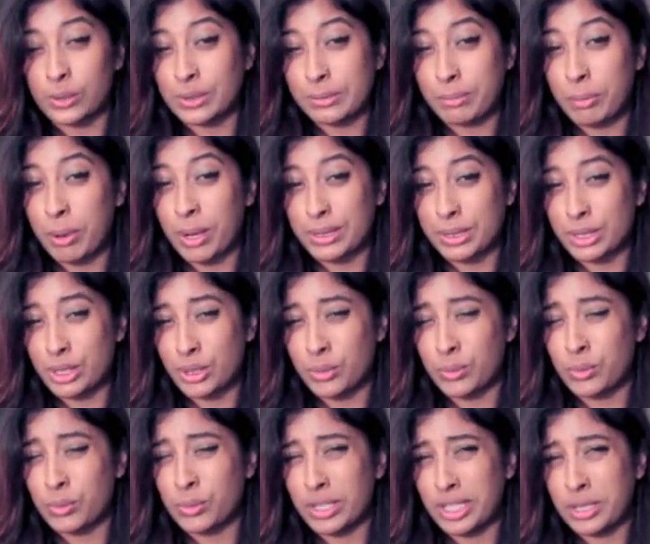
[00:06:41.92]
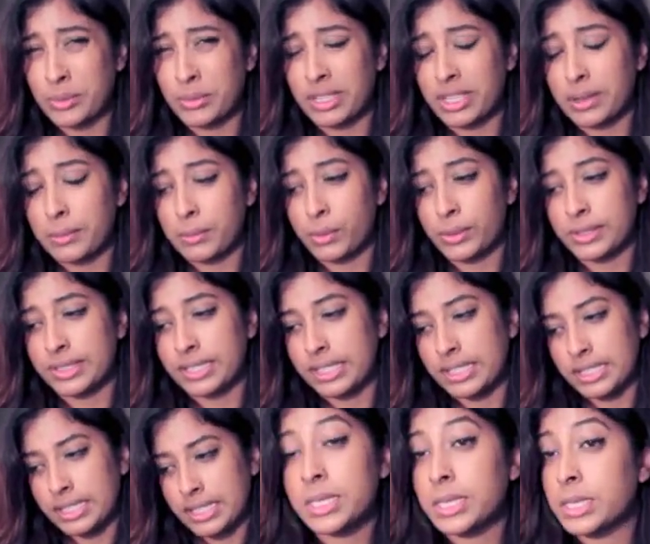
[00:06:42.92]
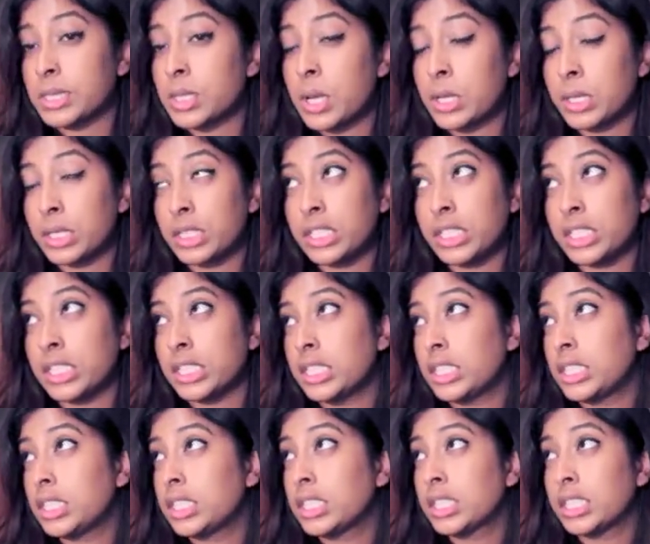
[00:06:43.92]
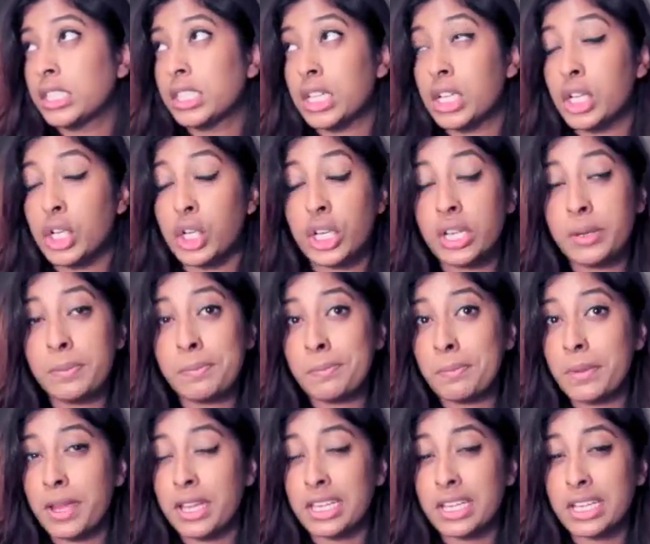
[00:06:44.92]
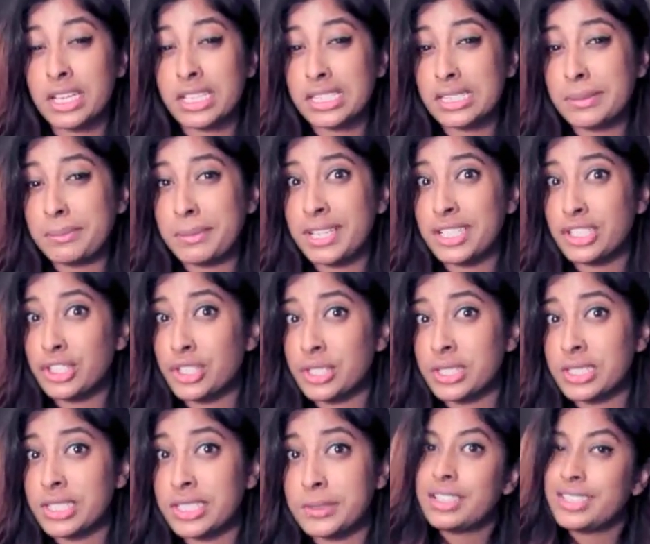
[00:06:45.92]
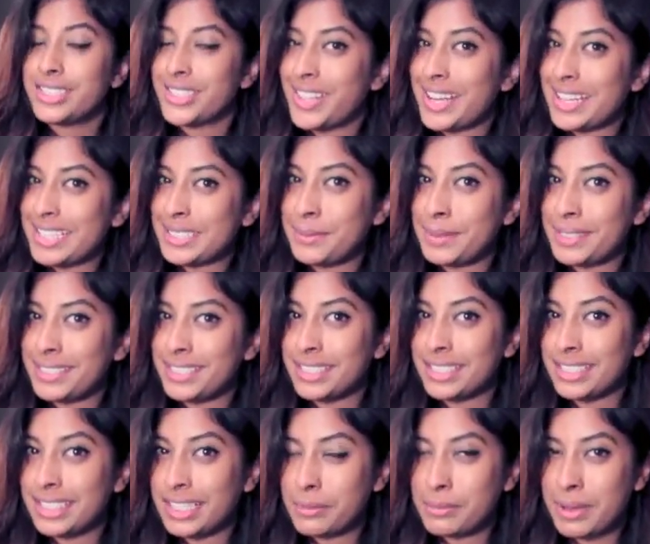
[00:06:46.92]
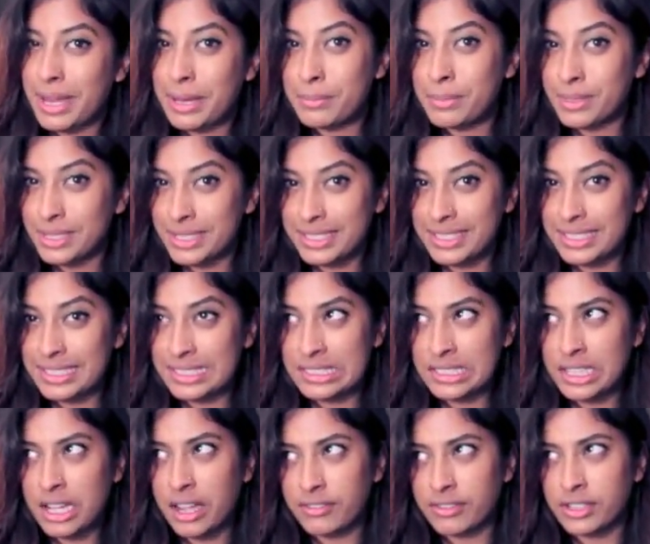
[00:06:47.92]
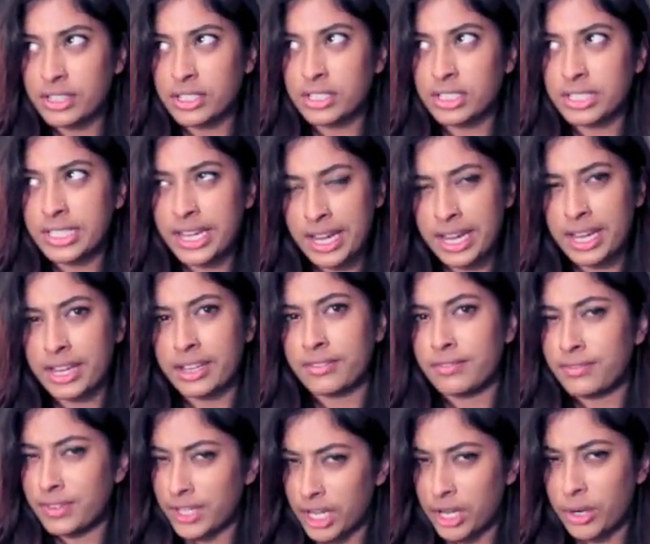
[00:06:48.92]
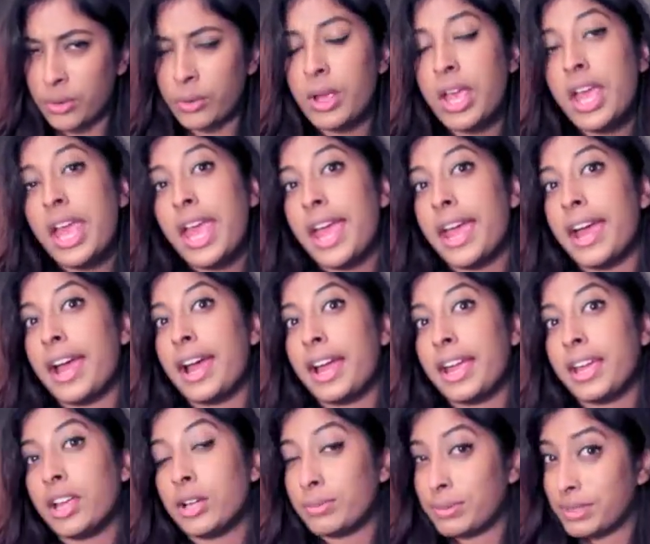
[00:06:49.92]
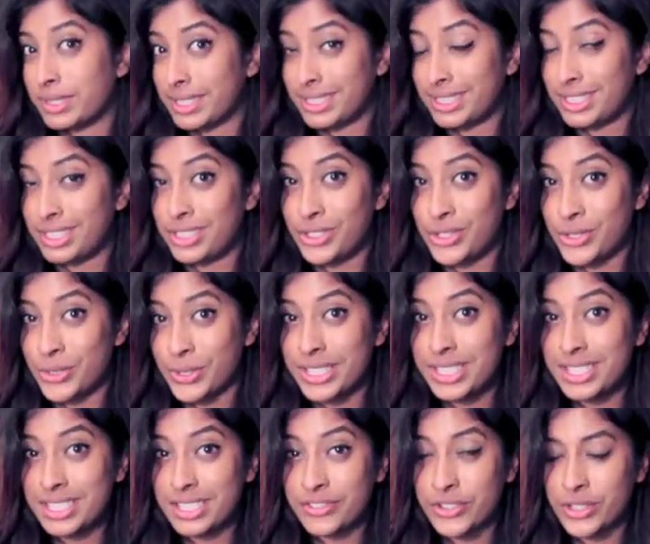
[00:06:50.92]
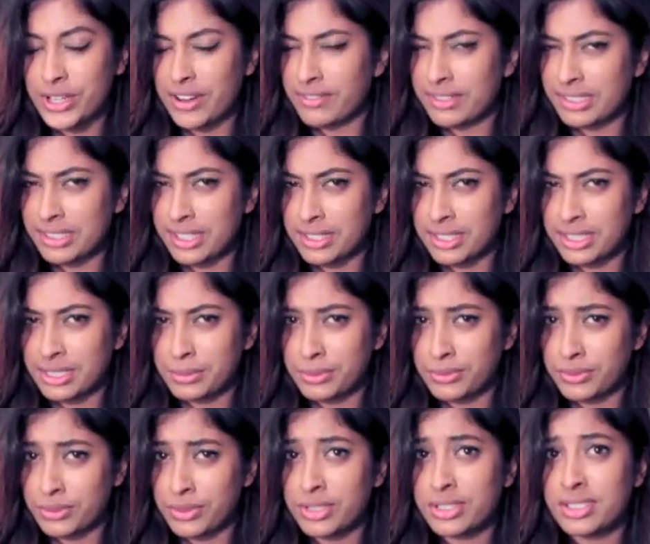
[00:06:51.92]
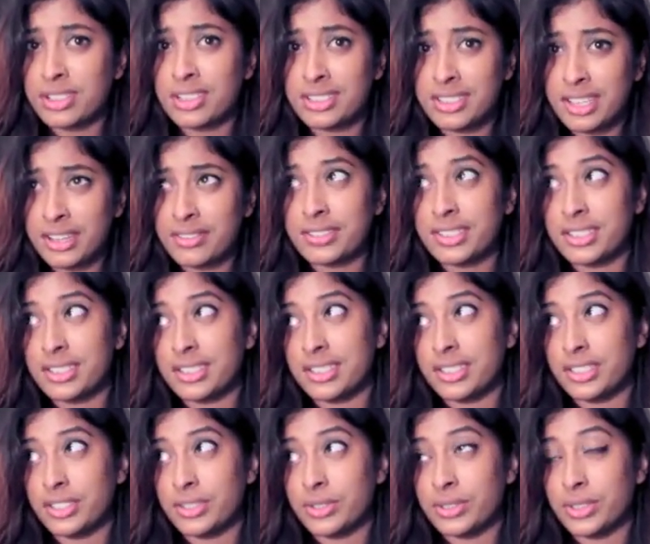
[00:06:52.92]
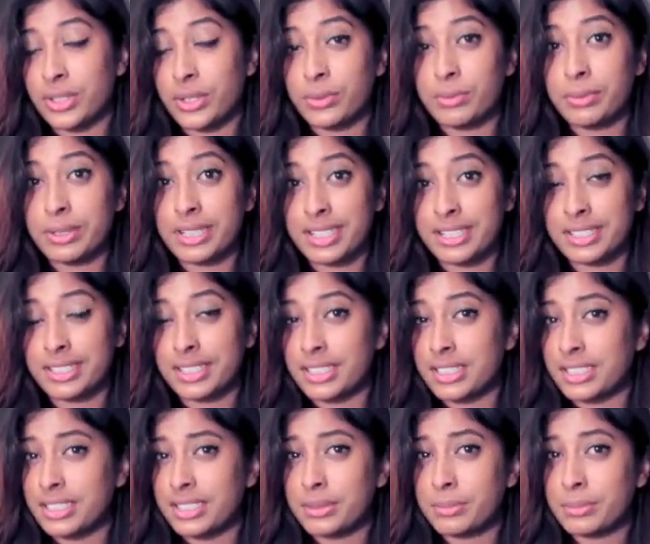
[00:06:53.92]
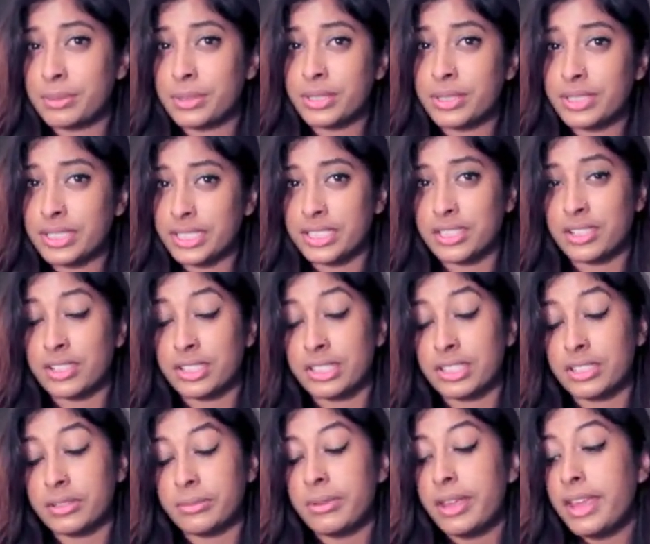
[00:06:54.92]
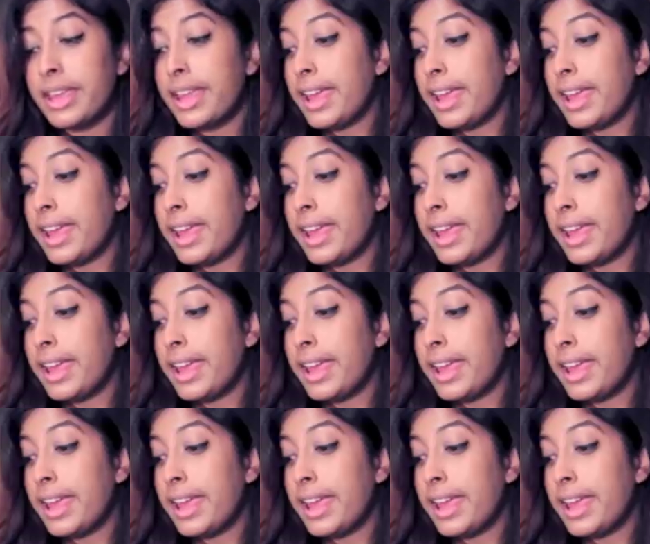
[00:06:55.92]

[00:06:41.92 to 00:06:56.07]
parts are really, really important, as long as it's good and it gets me interested. So that is basically my book cover tag video. I hope you guys enjoyed. If you haven't done this before, definitely do so because it is pretty awesome.